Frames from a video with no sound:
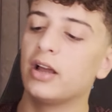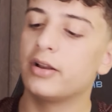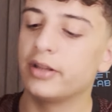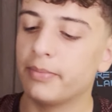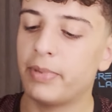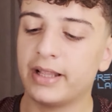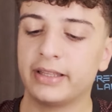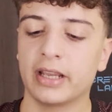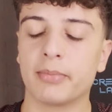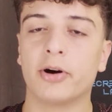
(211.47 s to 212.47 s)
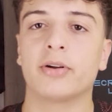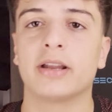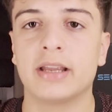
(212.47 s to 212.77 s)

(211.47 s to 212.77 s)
The bad thing about it